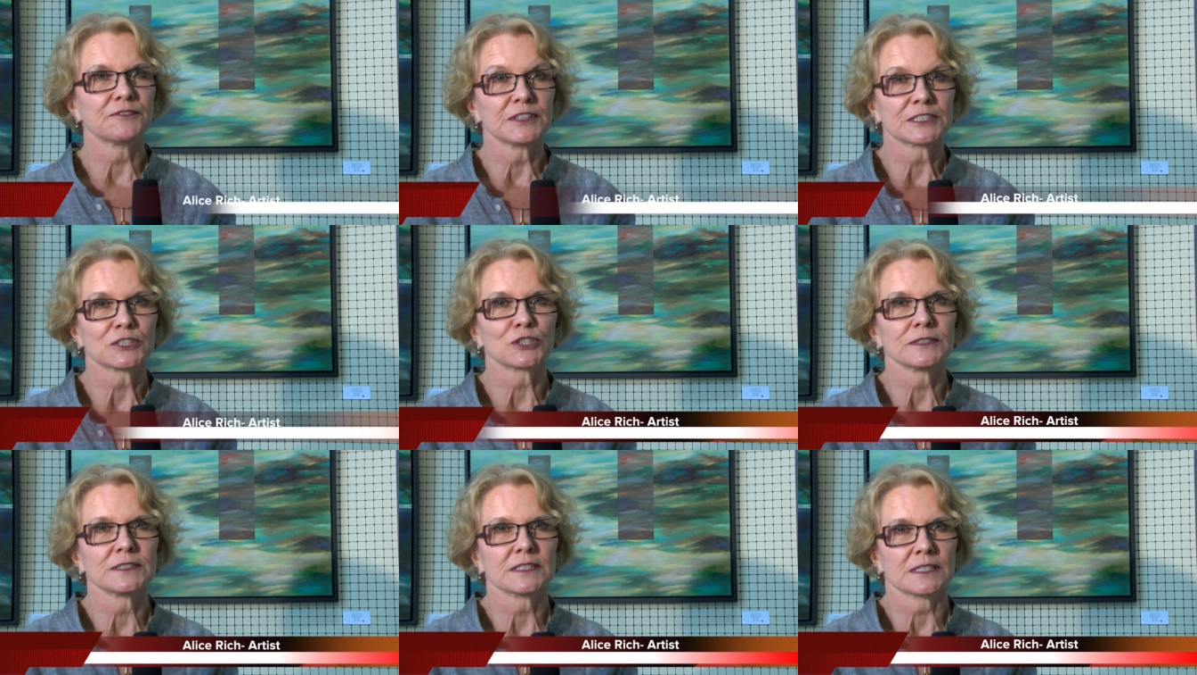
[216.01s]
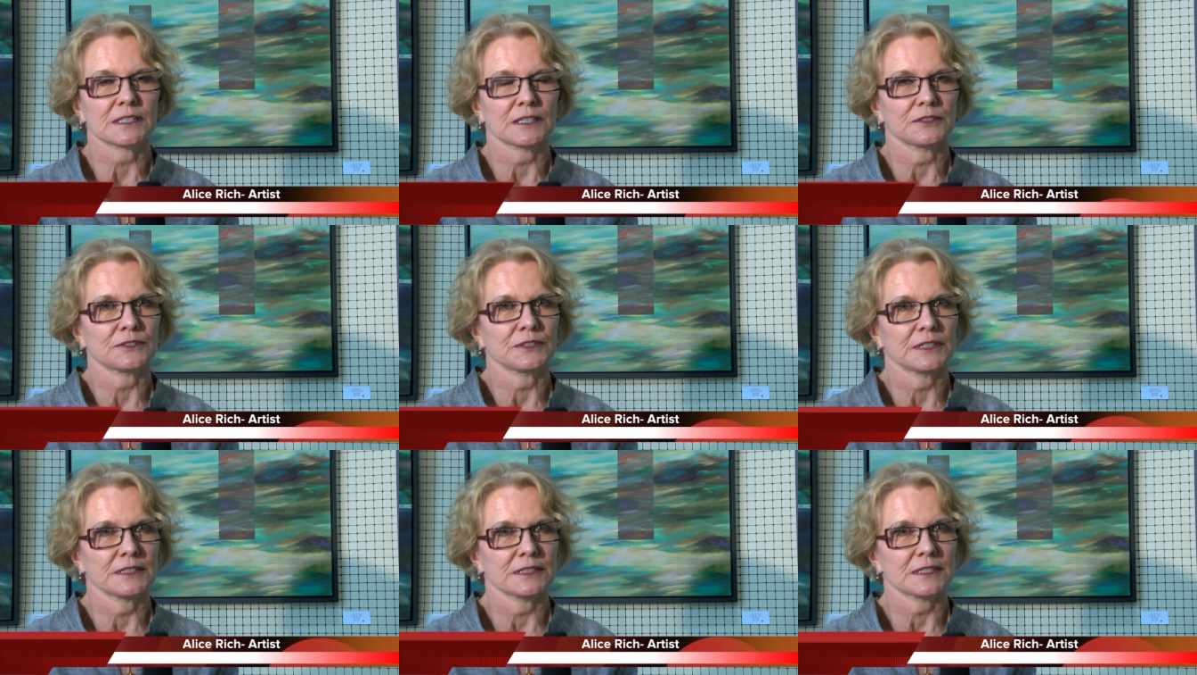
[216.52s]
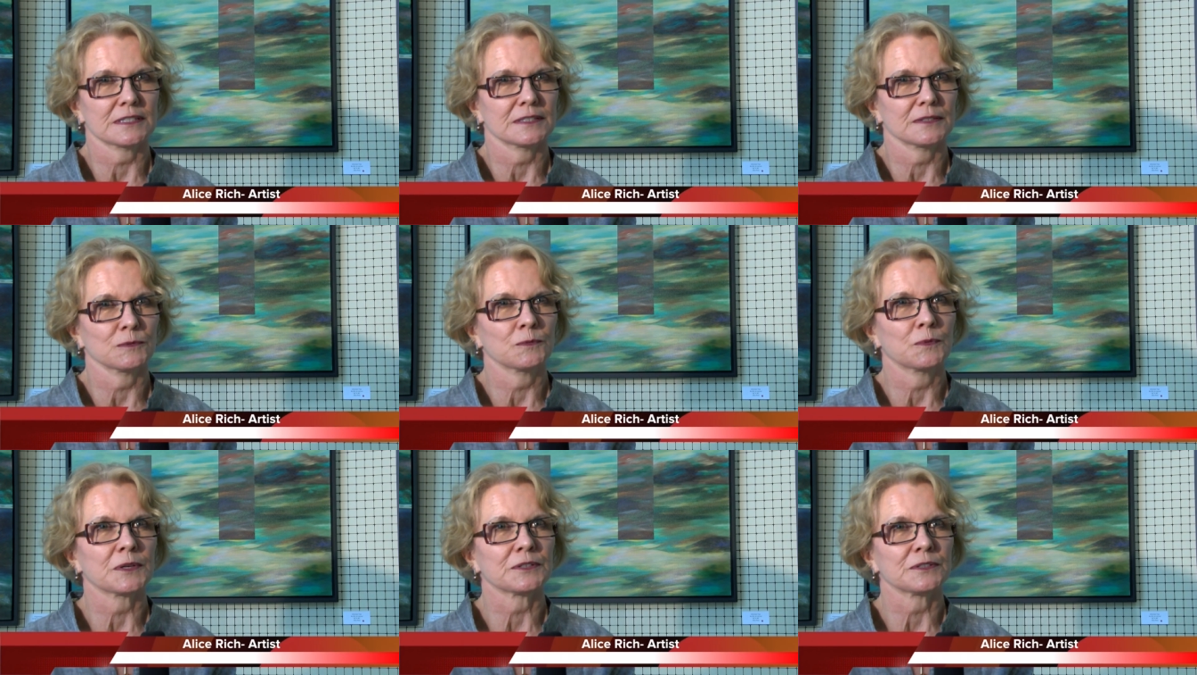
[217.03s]
vision series
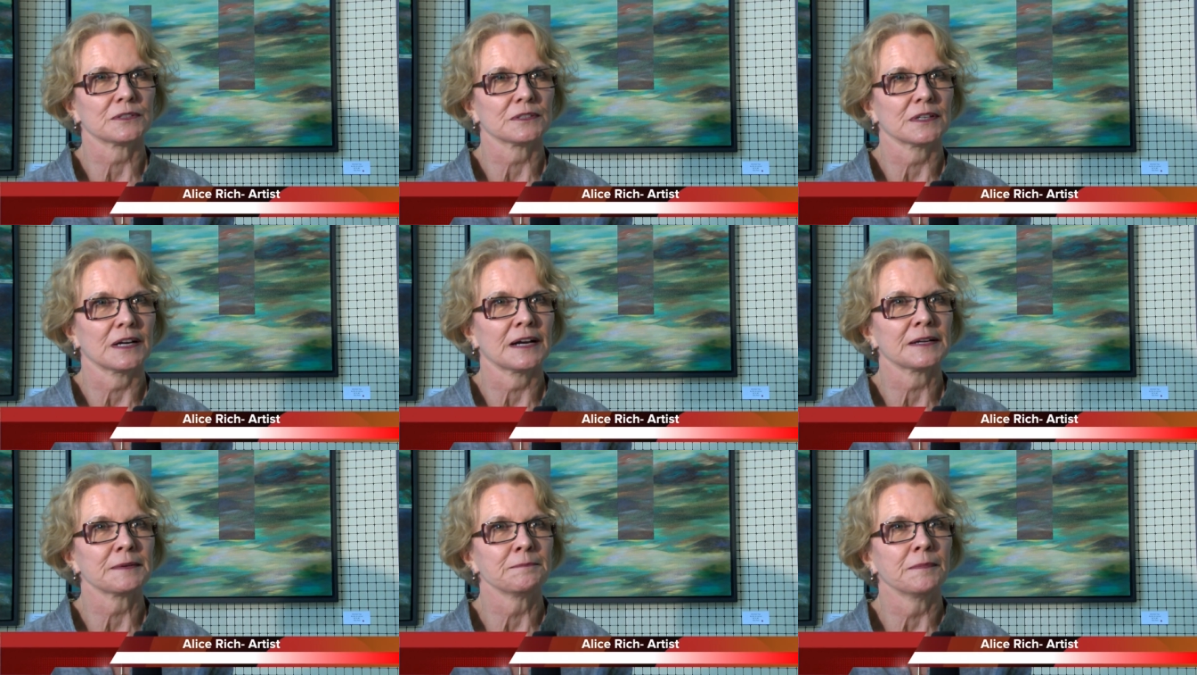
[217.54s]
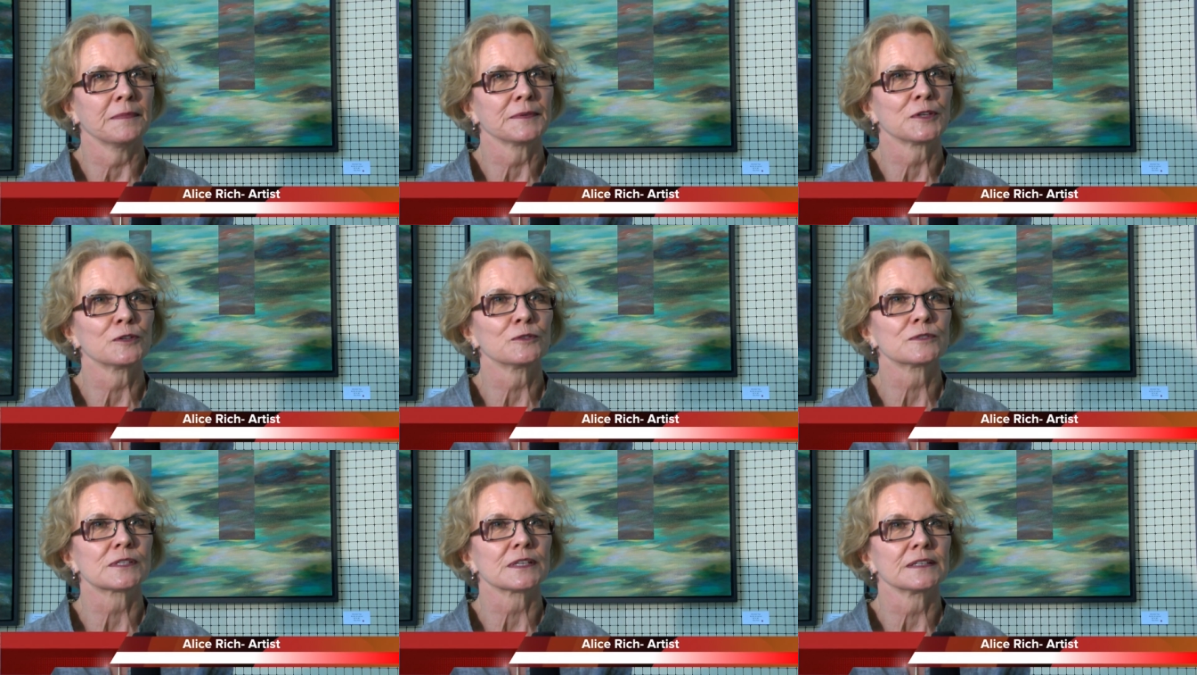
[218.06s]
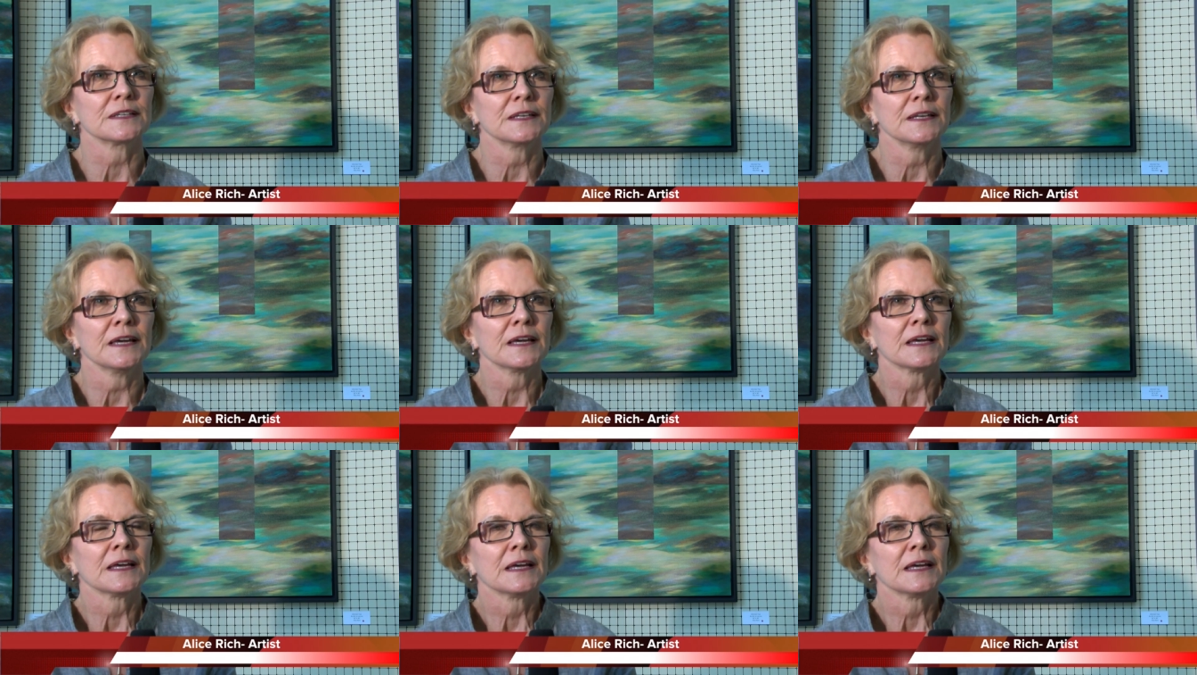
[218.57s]
where I'm using